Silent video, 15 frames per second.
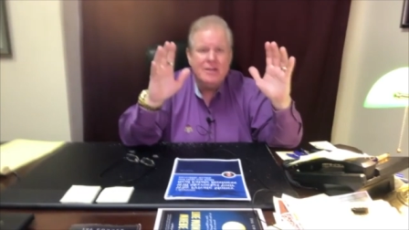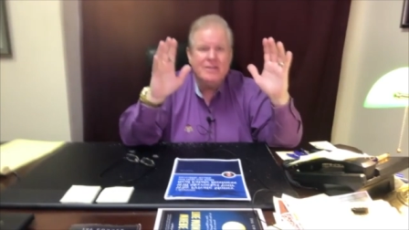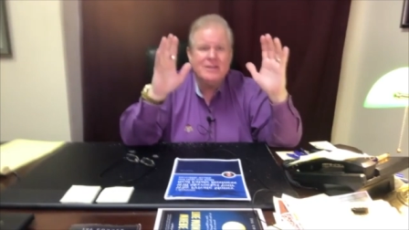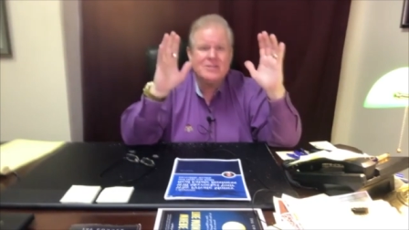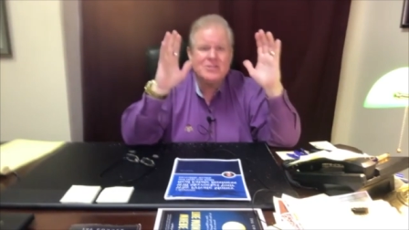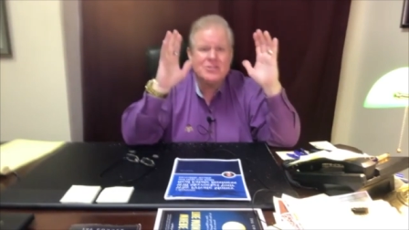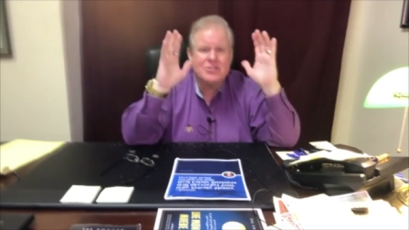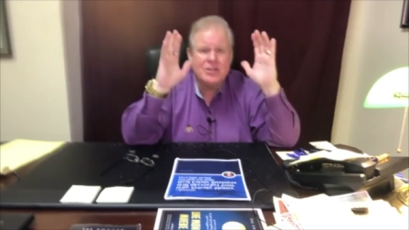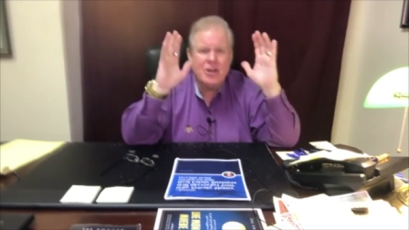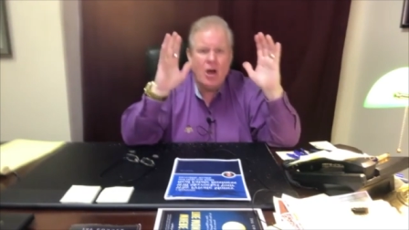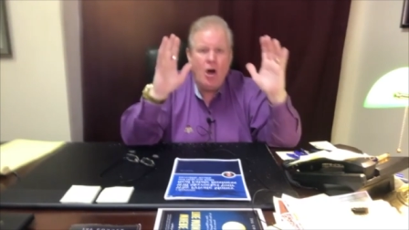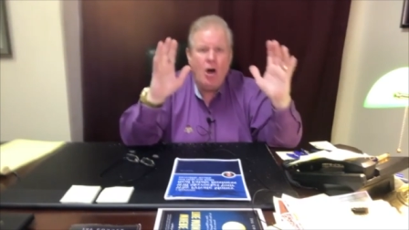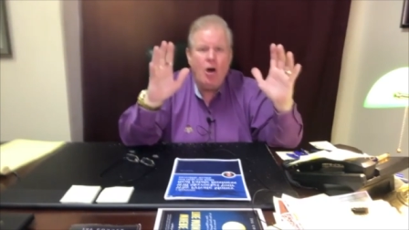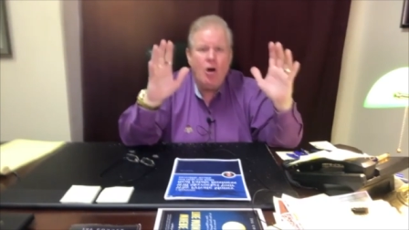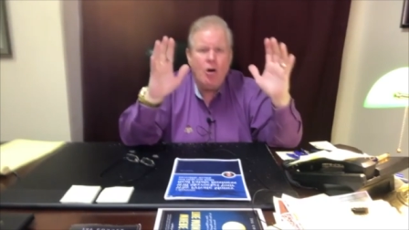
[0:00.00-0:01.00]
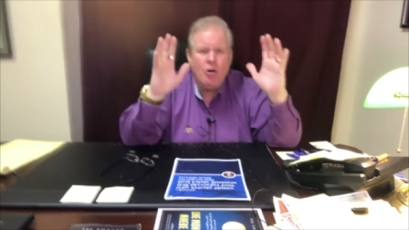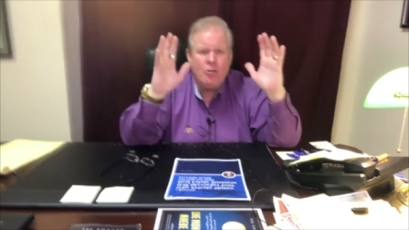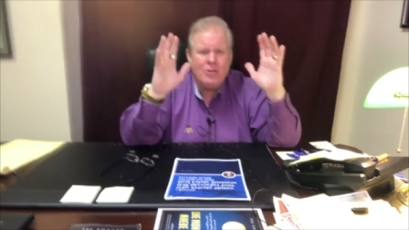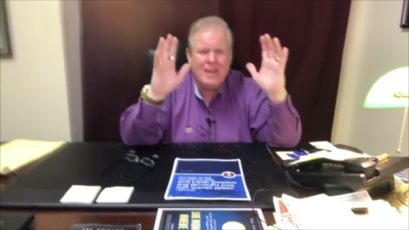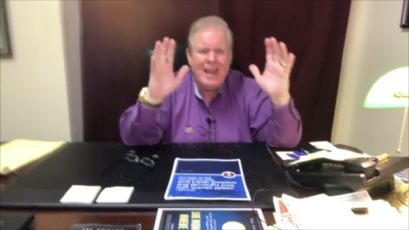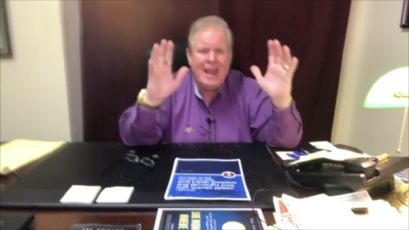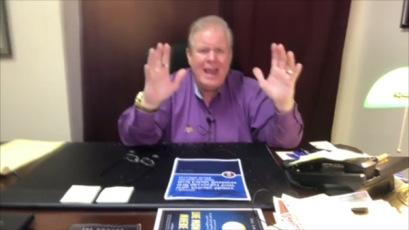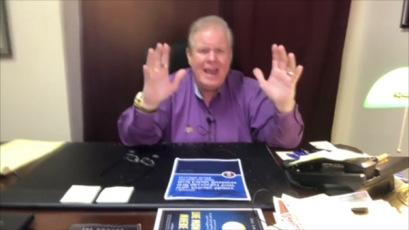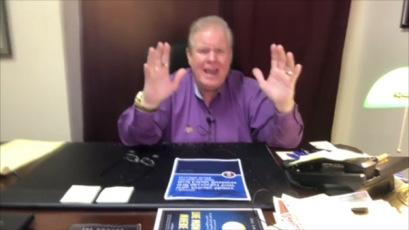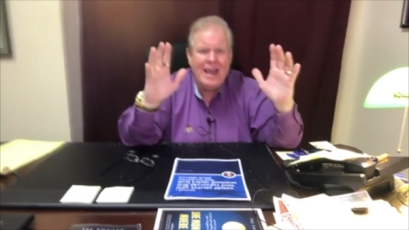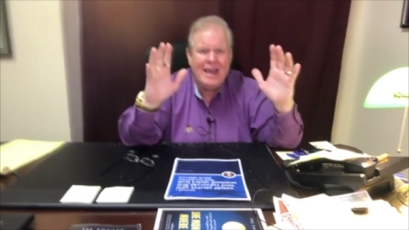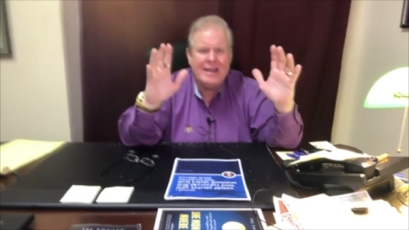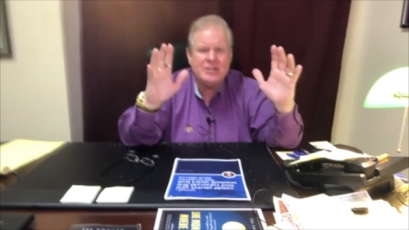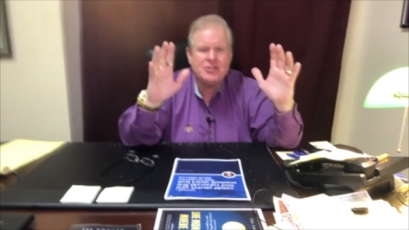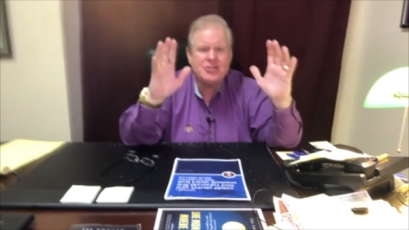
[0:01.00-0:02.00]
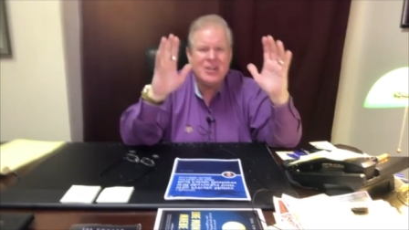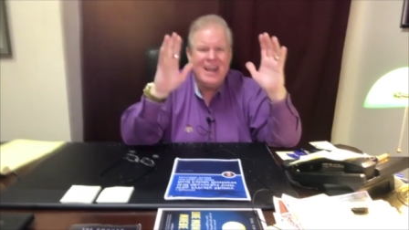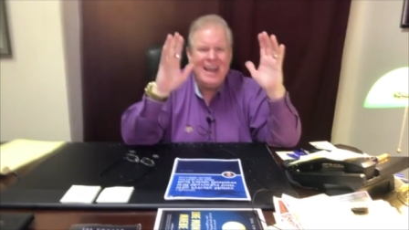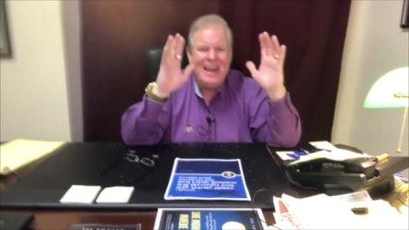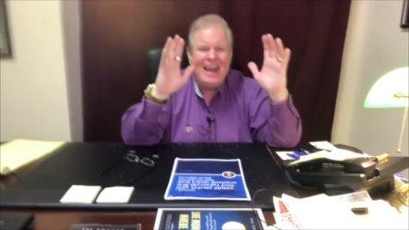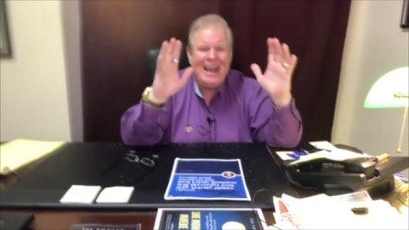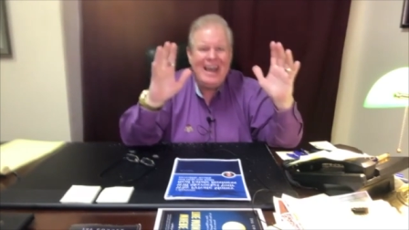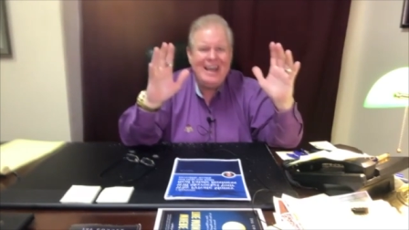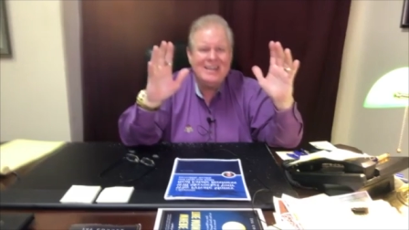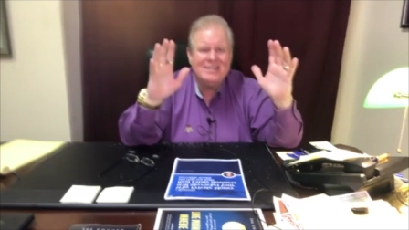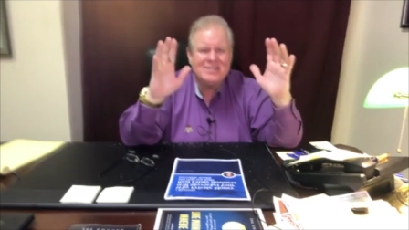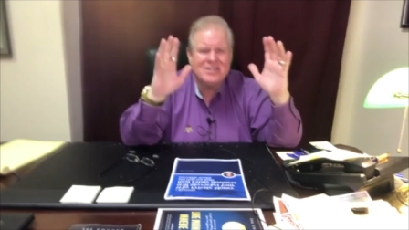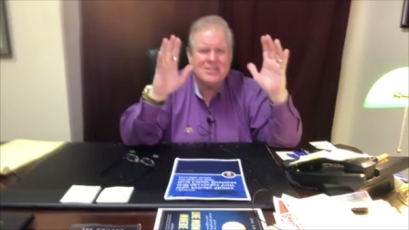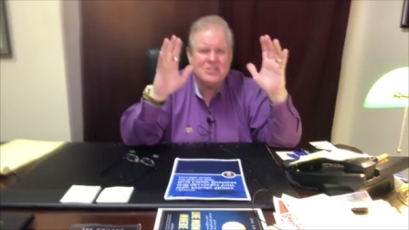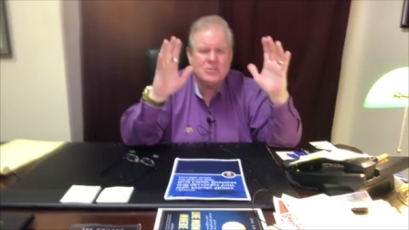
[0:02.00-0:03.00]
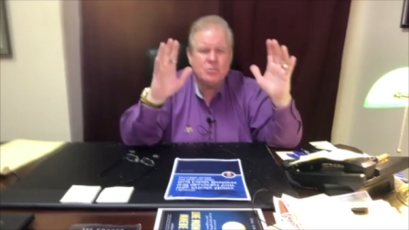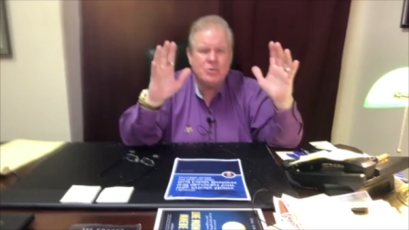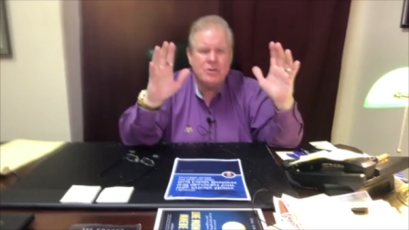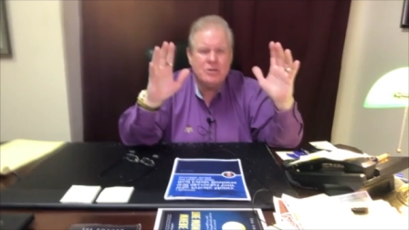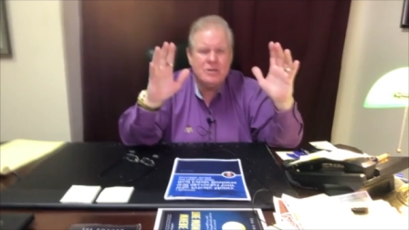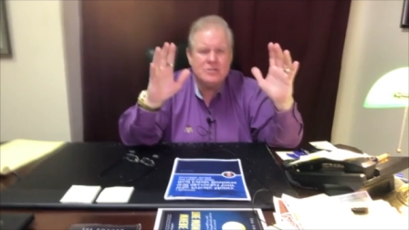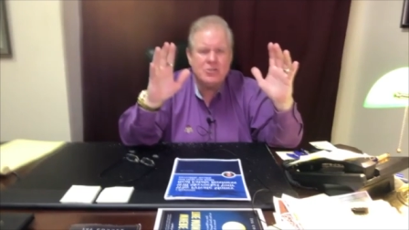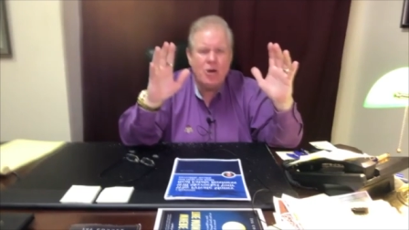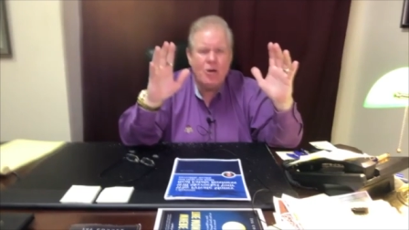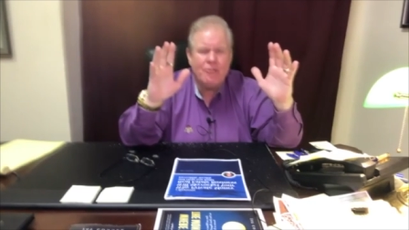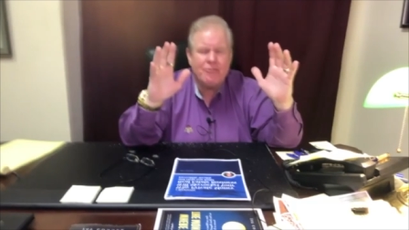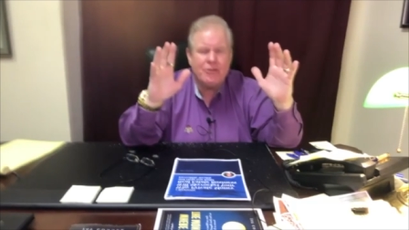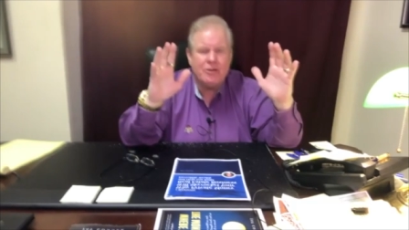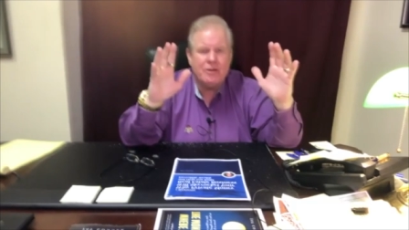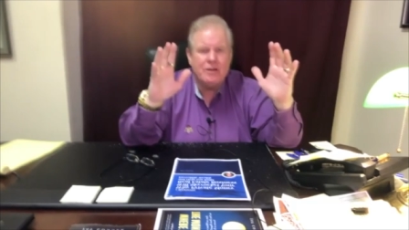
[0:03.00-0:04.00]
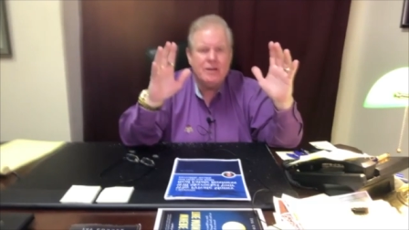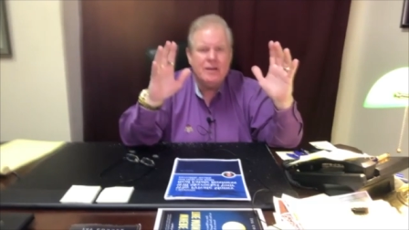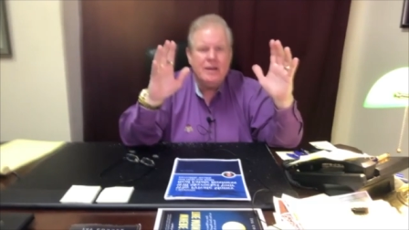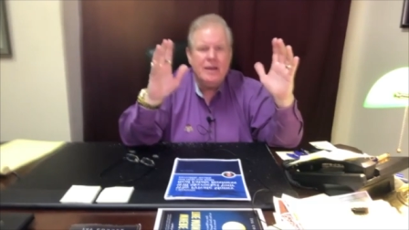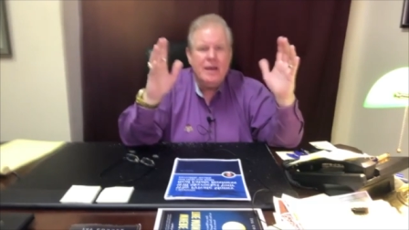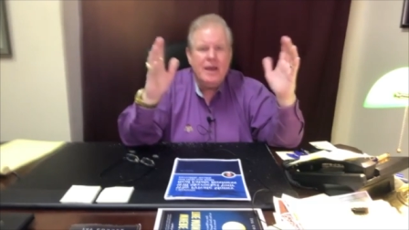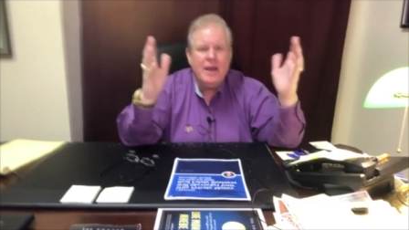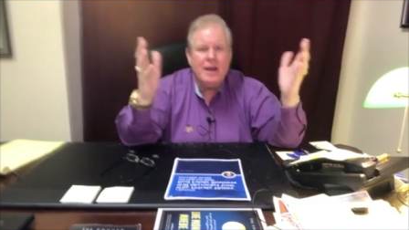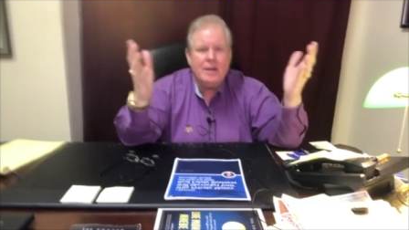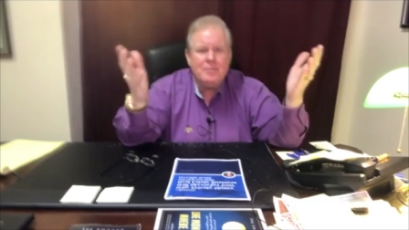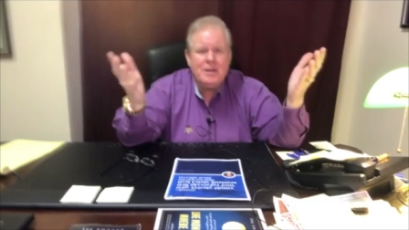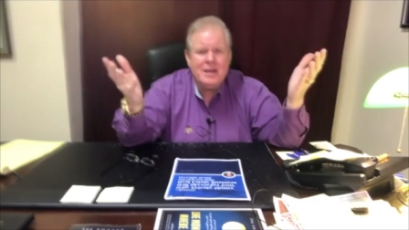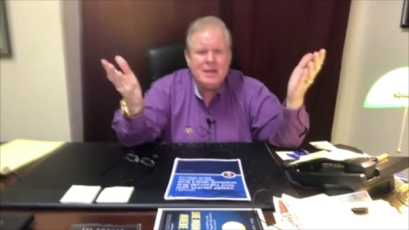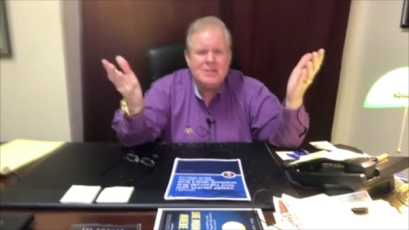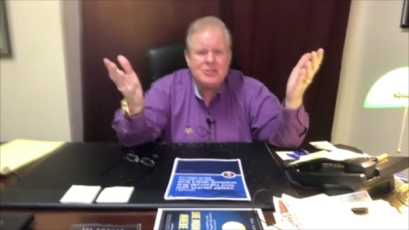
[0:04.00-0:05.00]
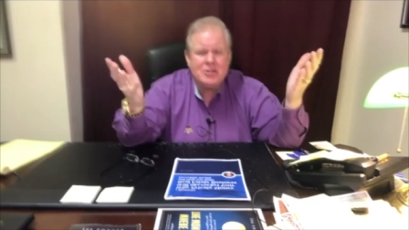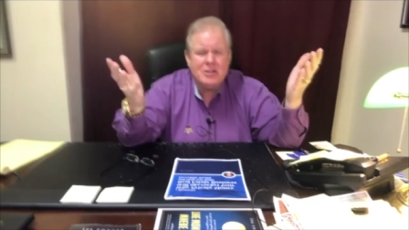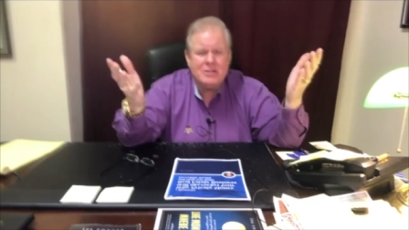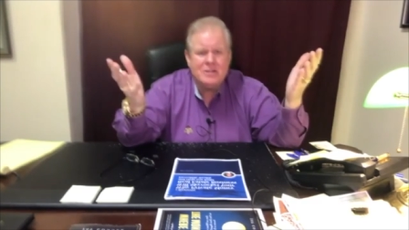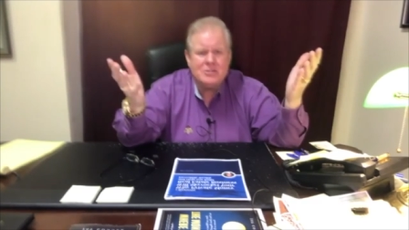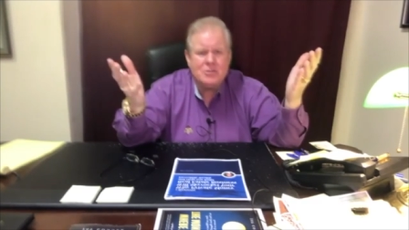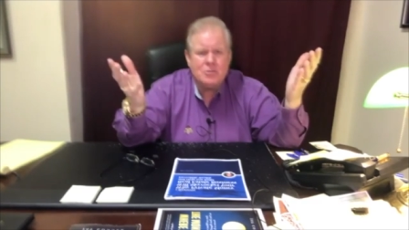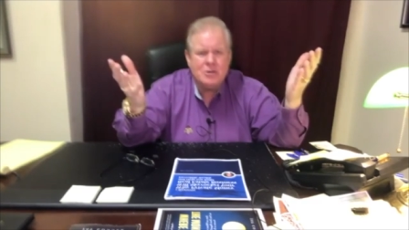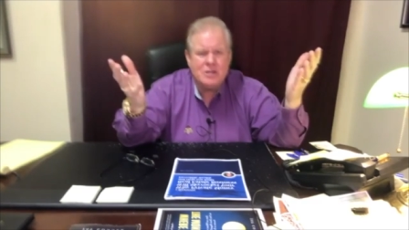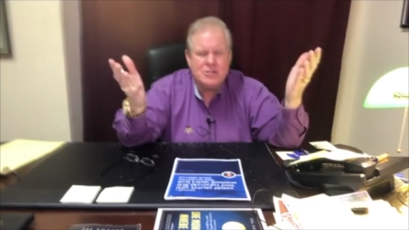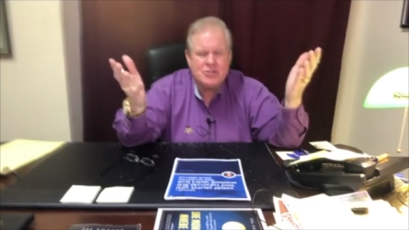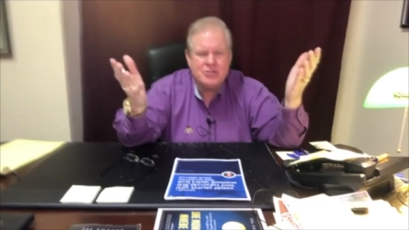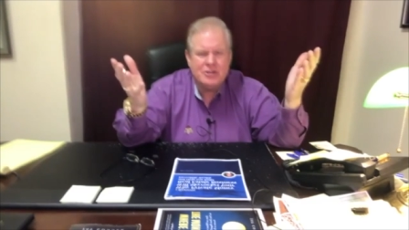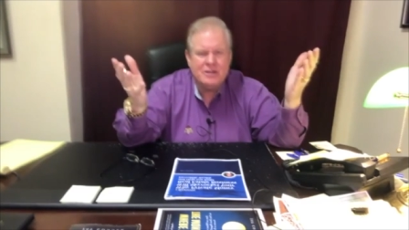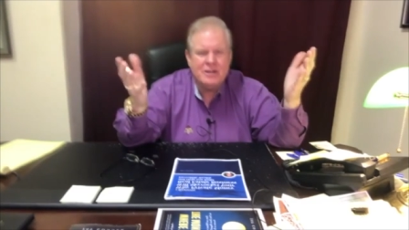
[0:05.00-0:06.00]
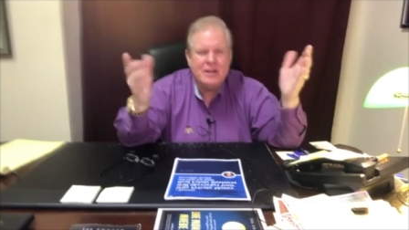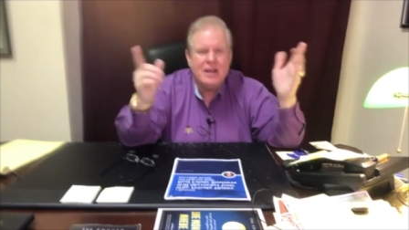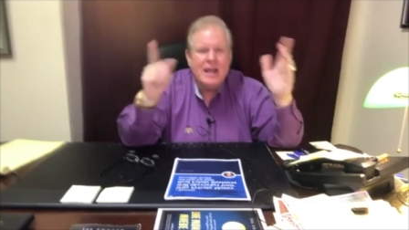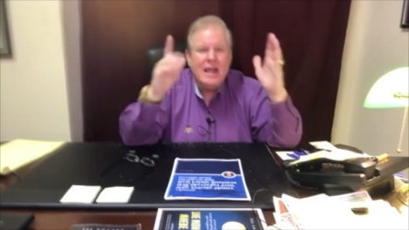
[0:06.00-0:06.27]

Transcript: This is an all cash as is where is offer. And let me ask you this question.